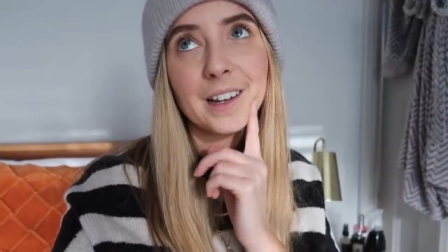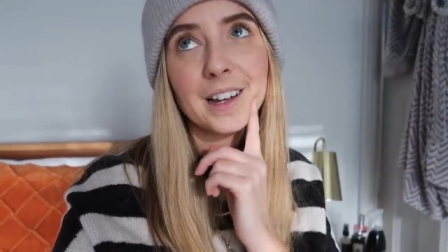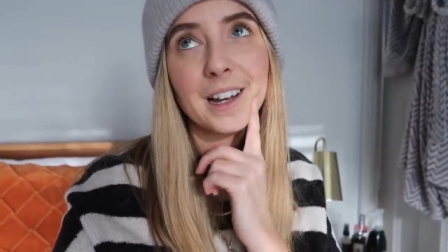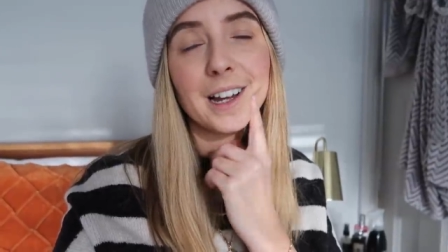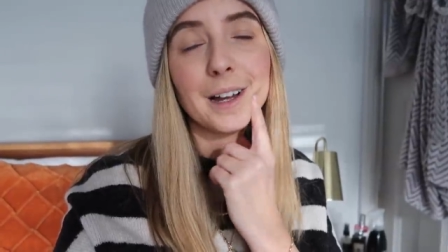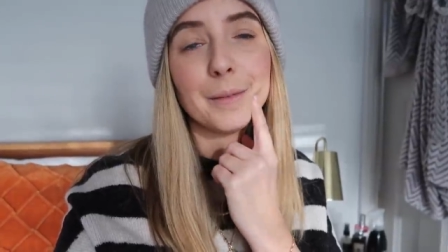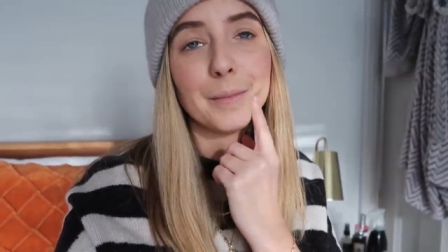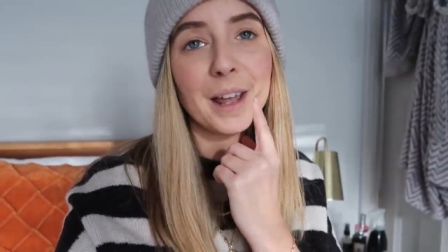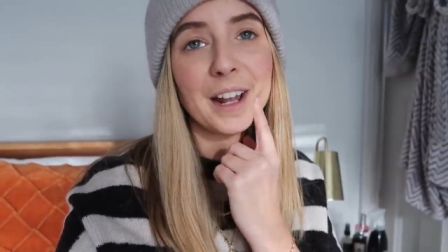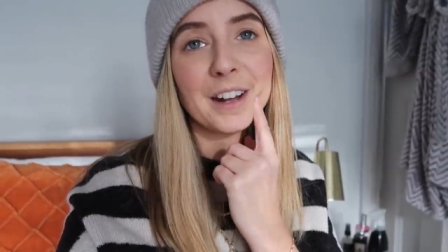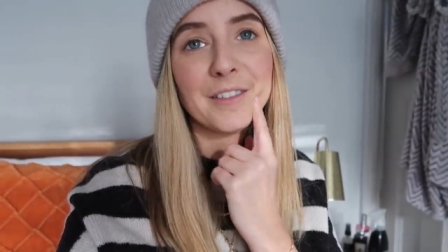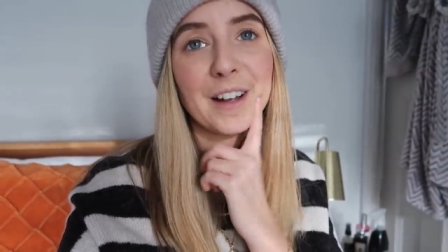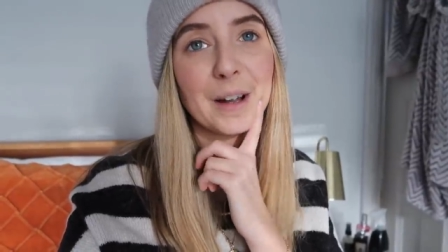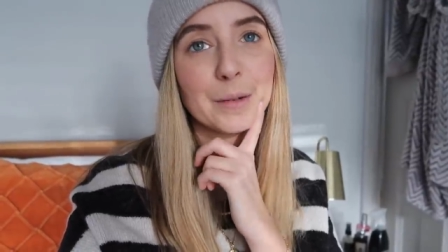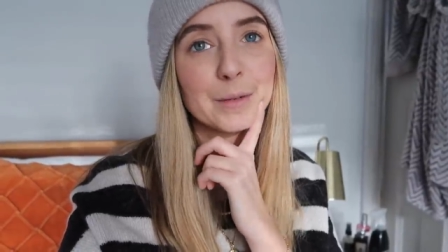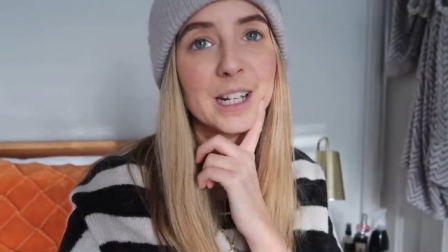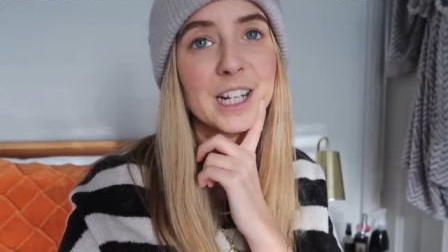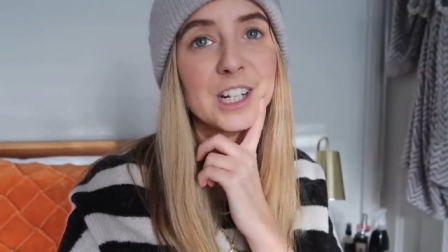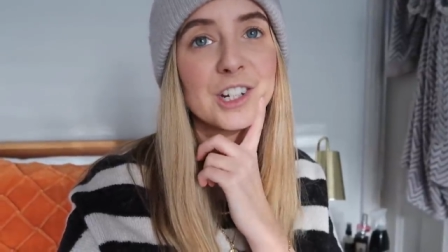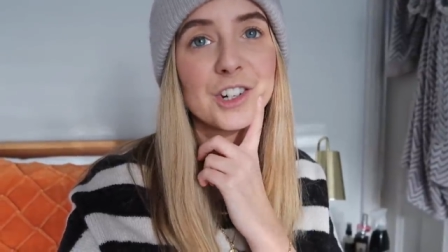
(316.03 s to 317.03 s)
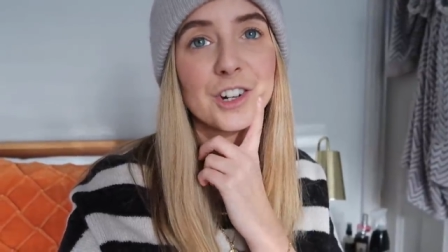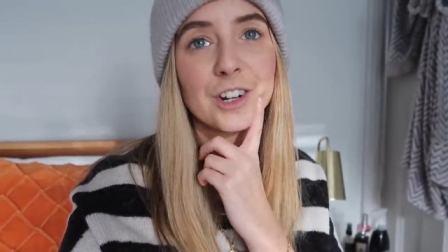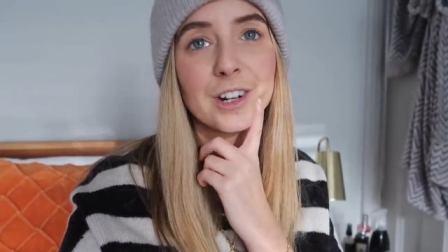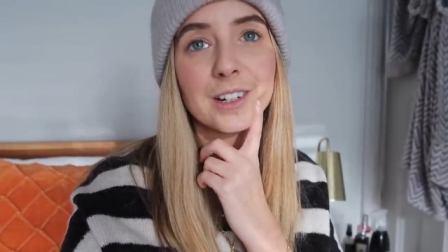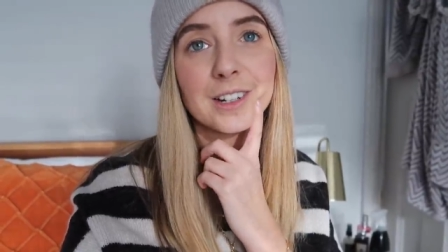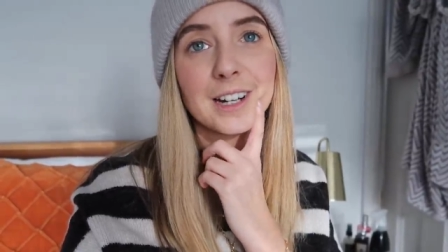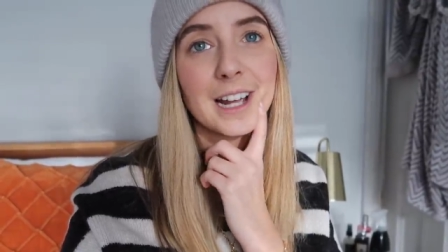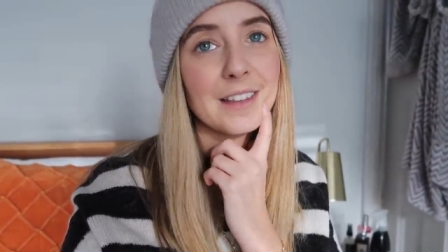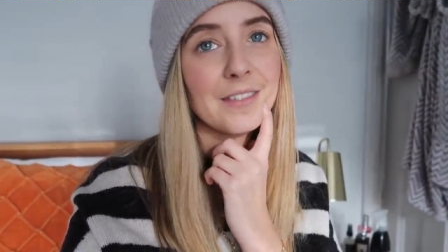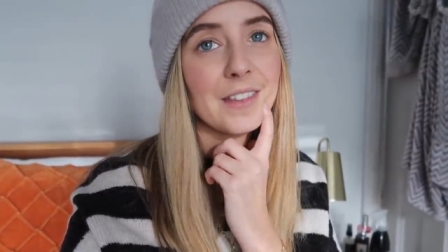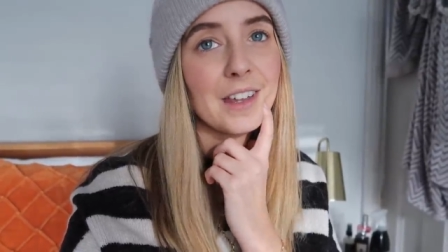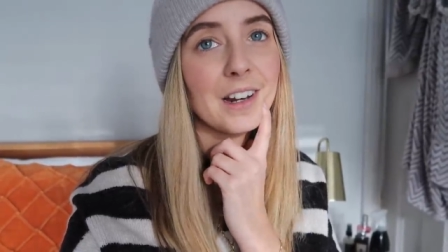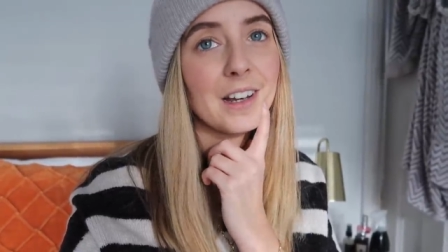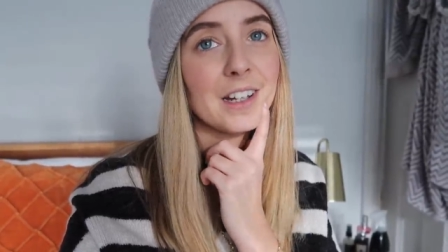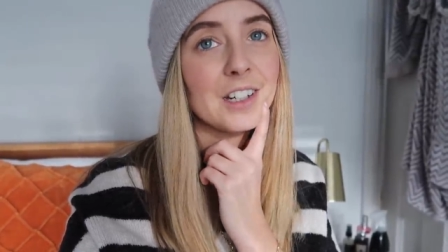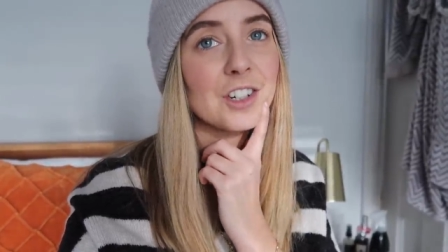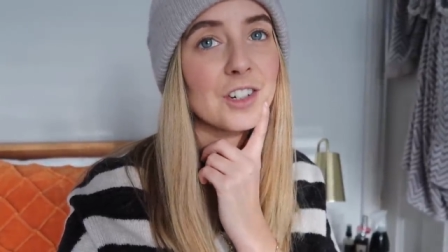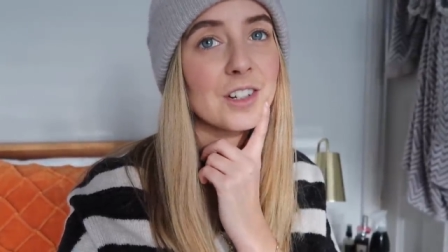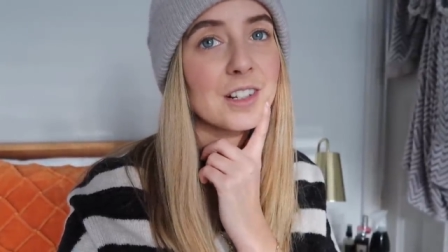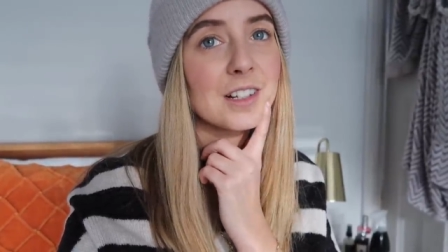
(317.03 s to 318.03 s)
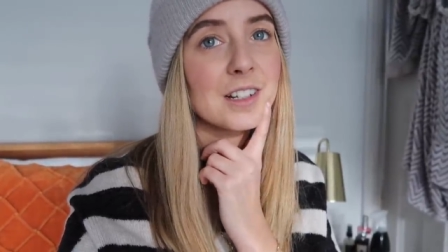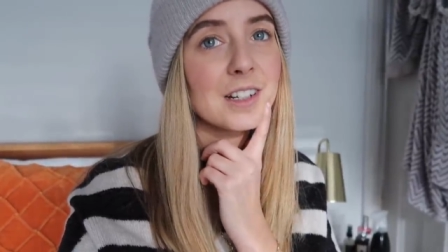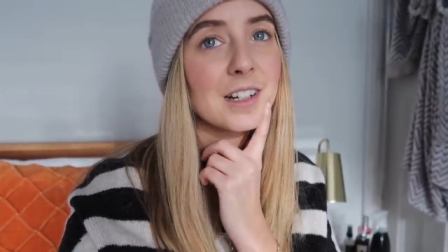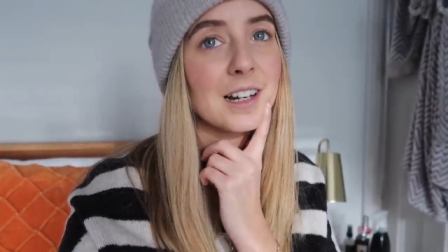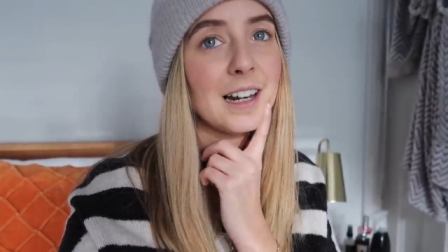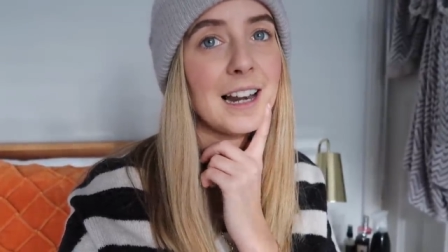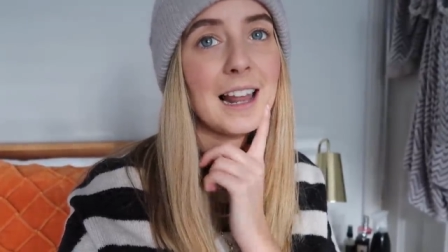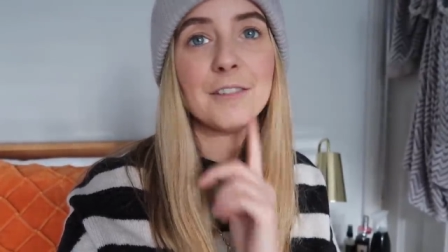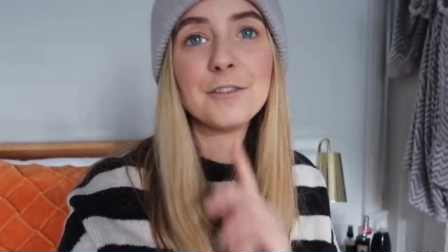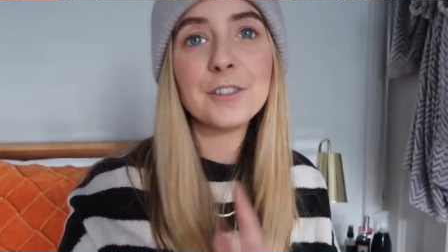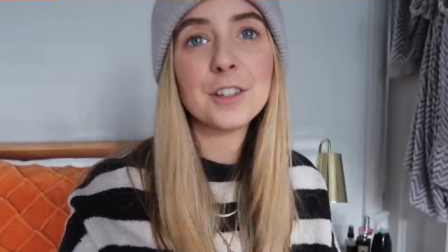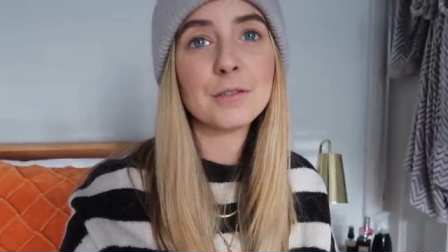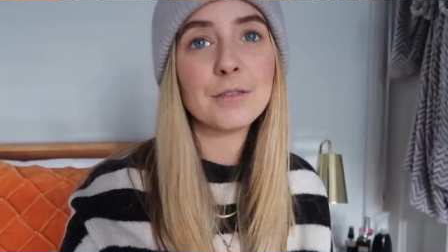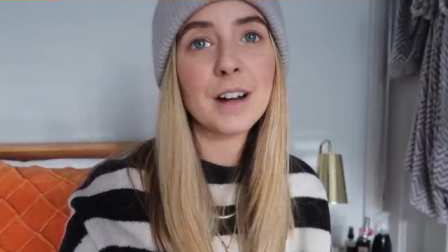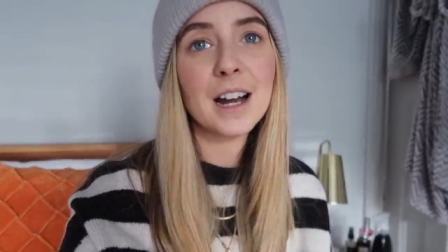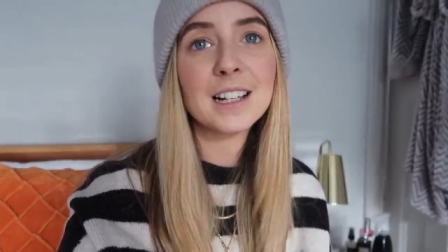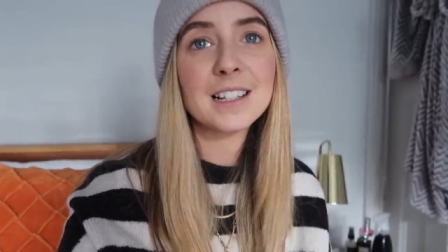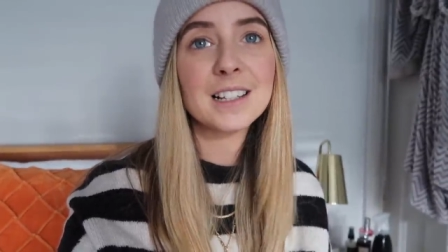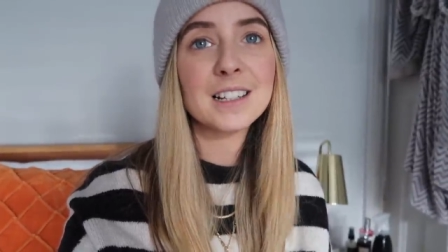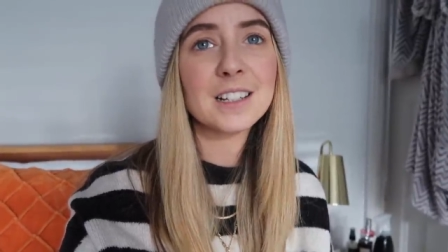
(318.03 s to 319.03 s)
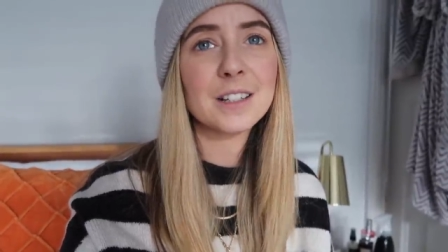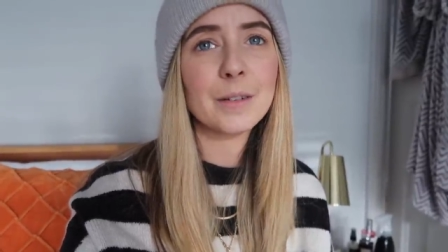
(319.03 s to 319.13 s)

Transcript: um, like foundation, and then I just left the rest.